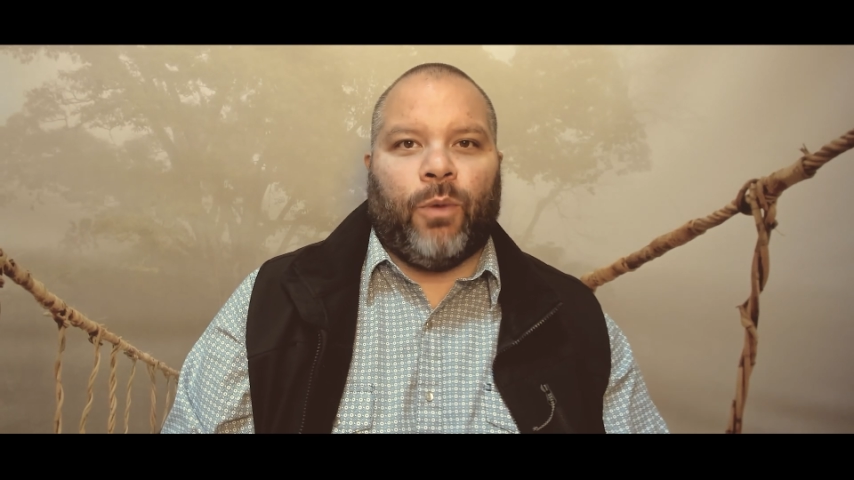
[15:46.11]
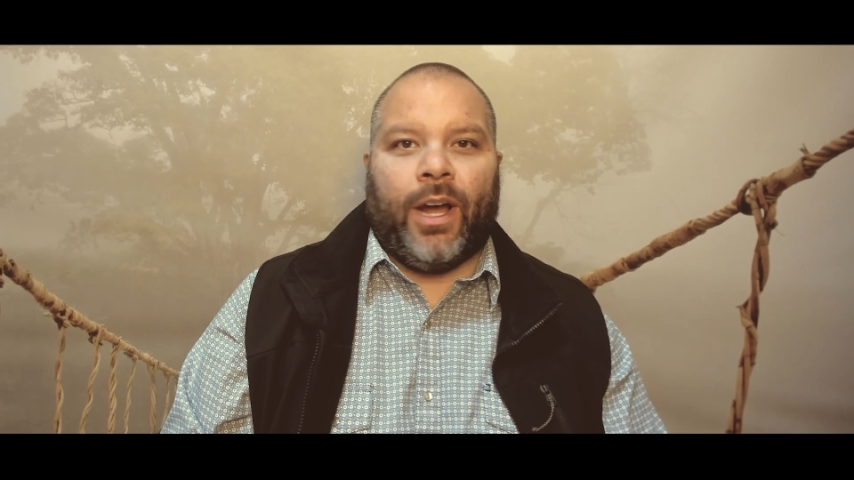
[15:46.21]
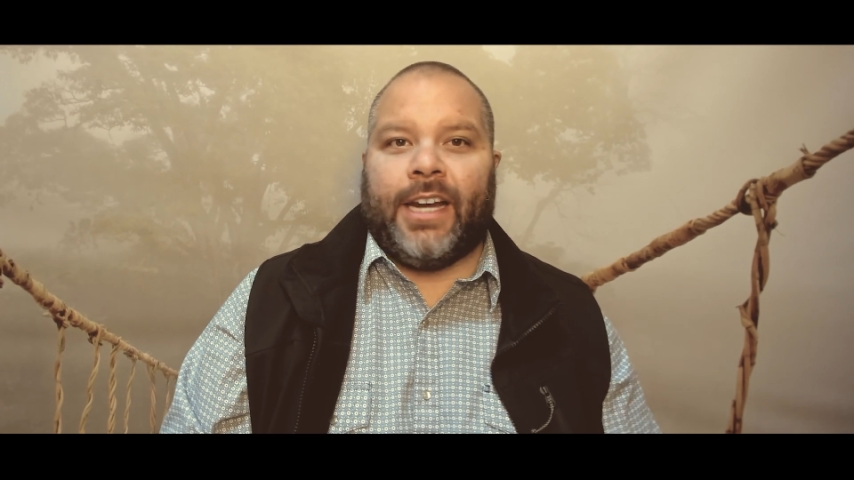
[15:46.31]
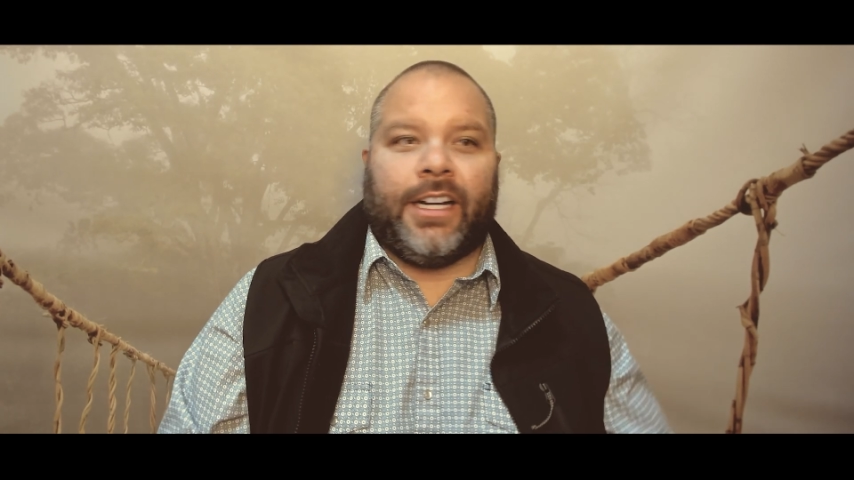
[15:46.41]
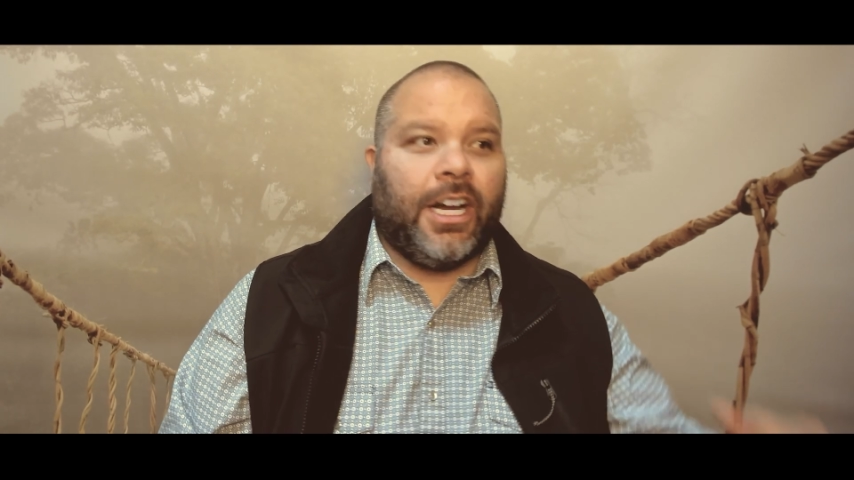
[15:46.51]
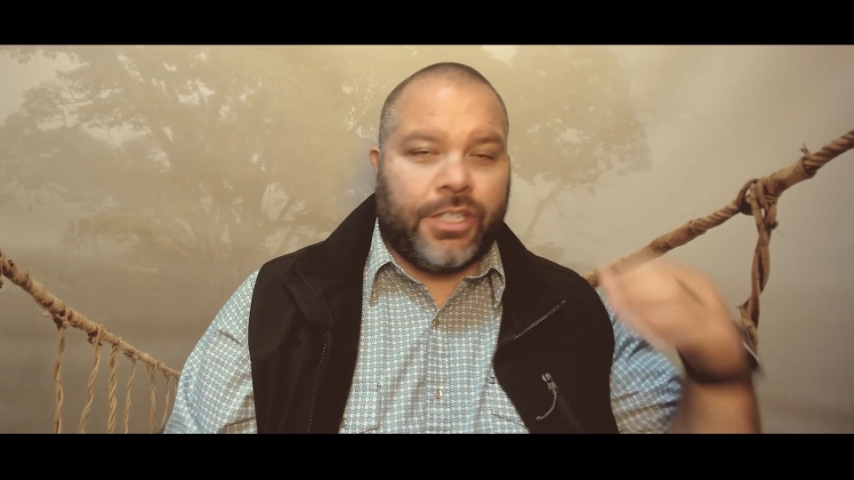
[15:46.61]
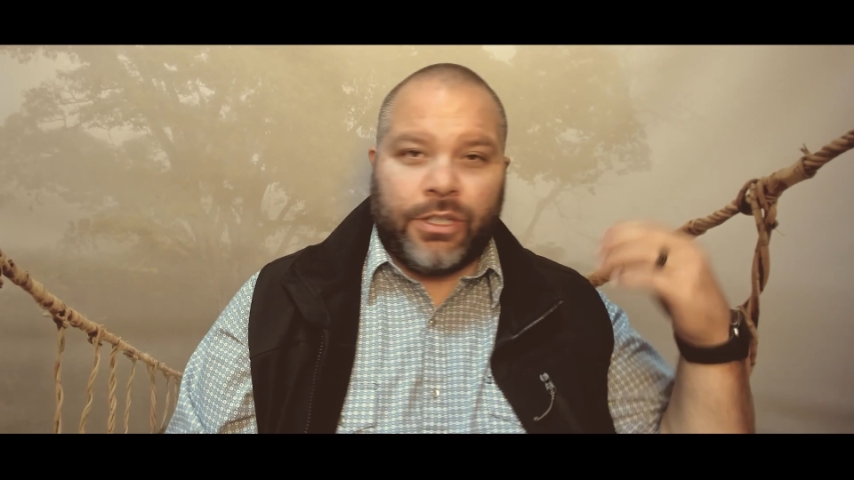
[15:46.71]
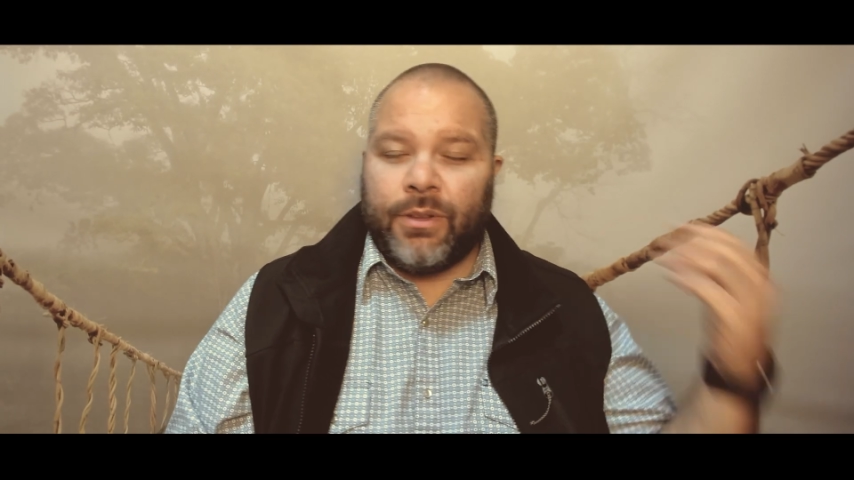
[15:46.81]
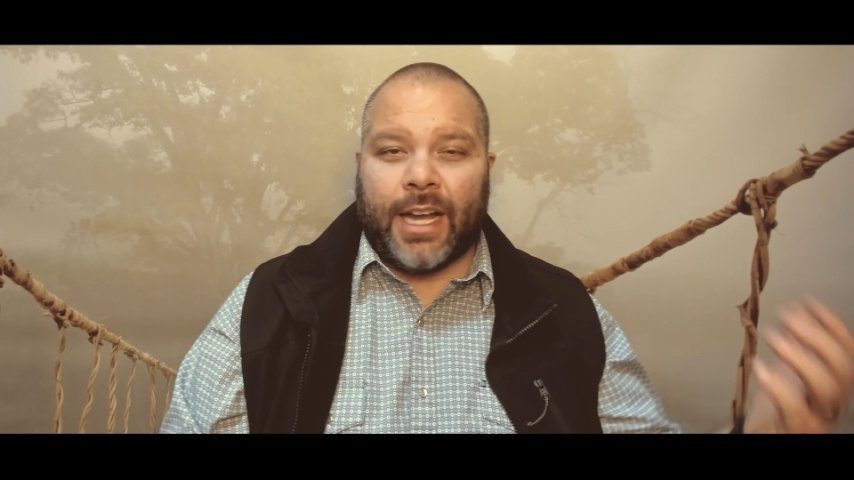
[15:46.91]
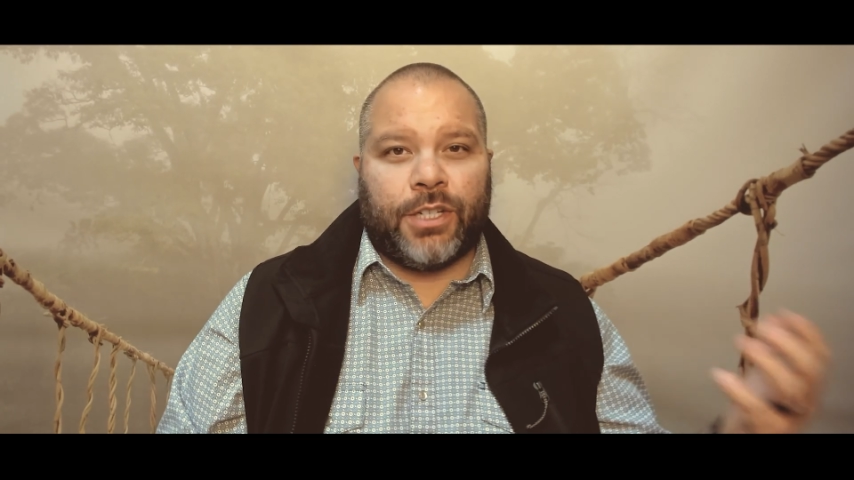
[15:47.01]
Why didn't God
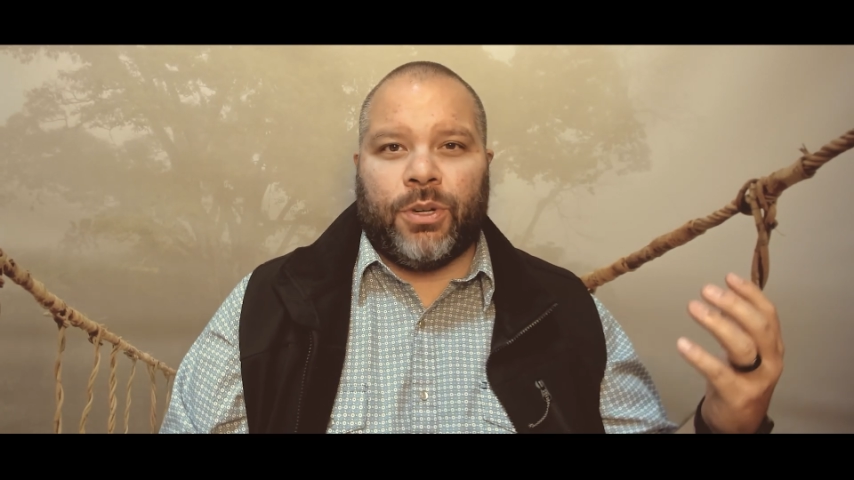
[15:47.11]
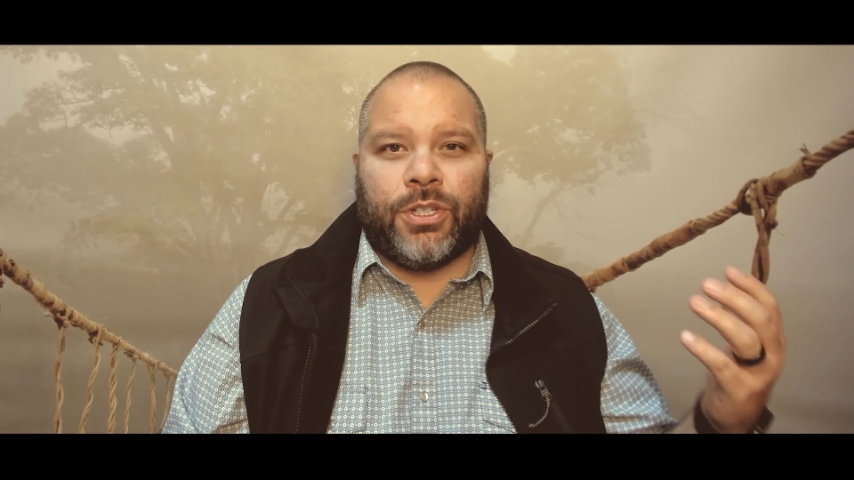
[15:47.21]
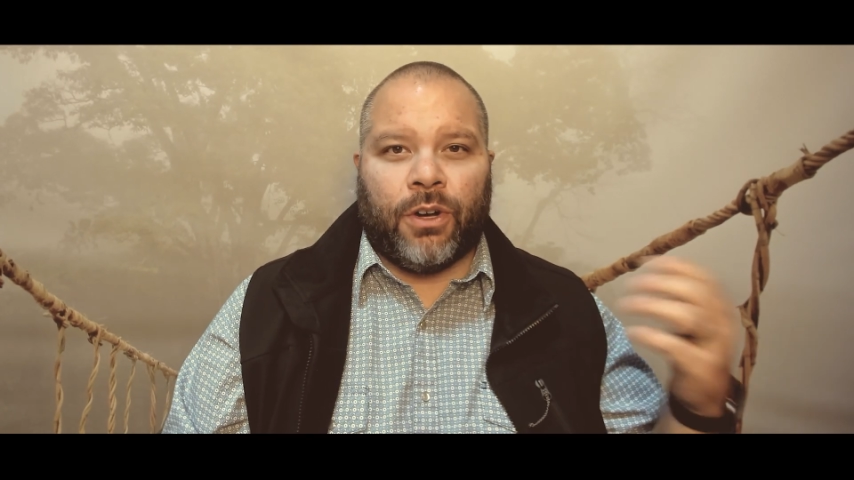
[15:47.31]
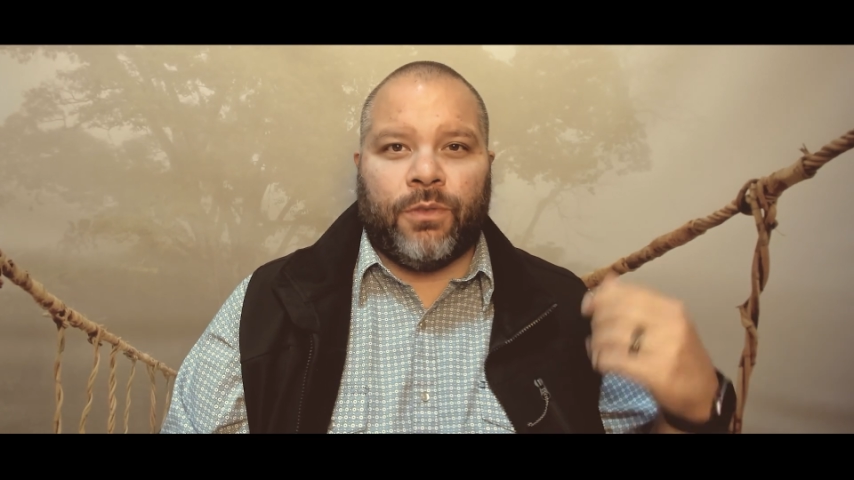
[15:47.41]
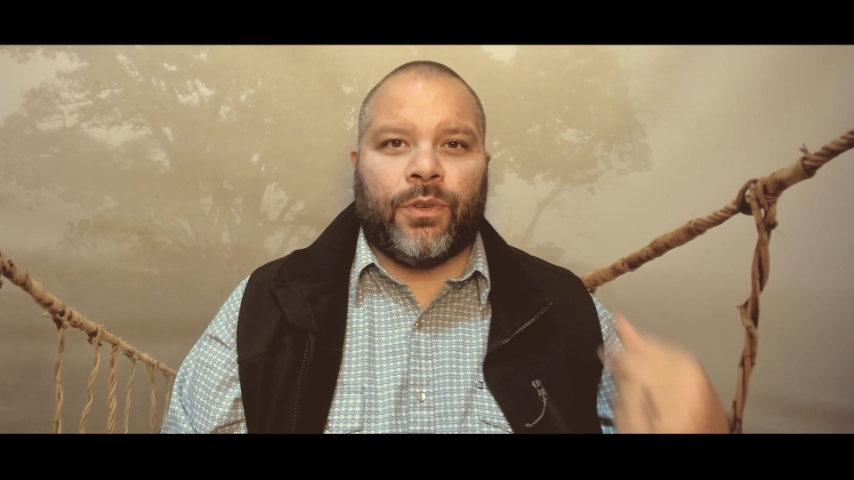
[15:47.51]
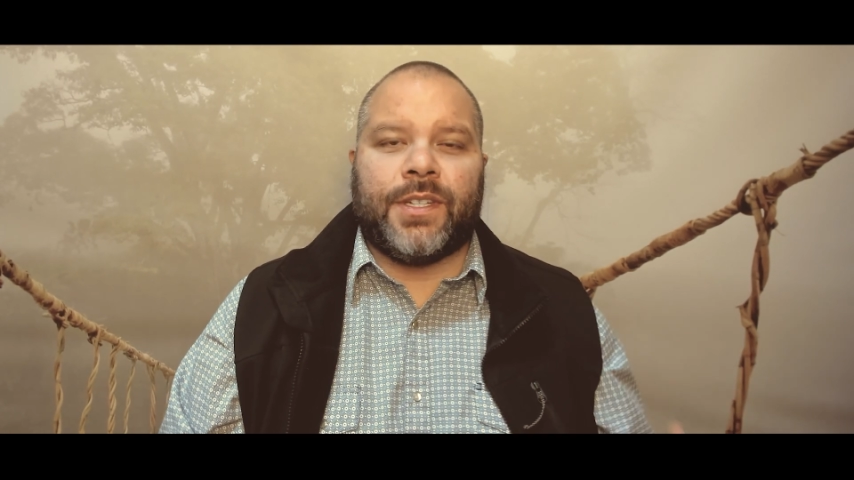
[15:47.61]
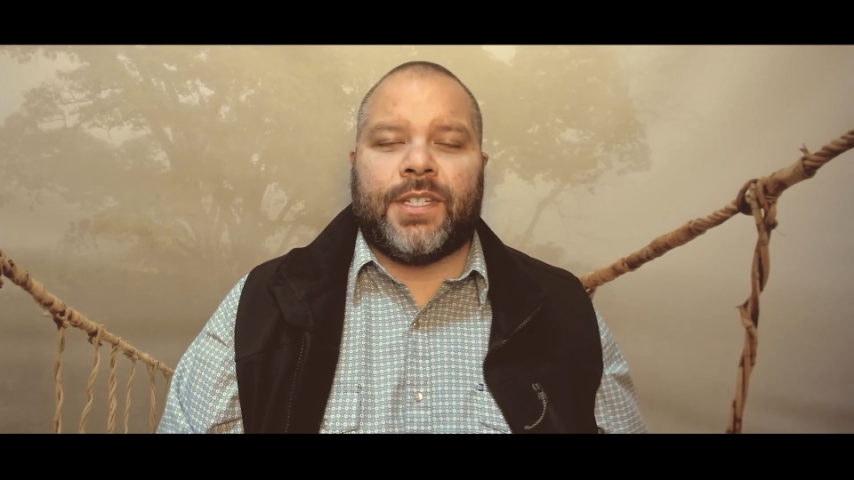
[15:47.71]
do that to atone for the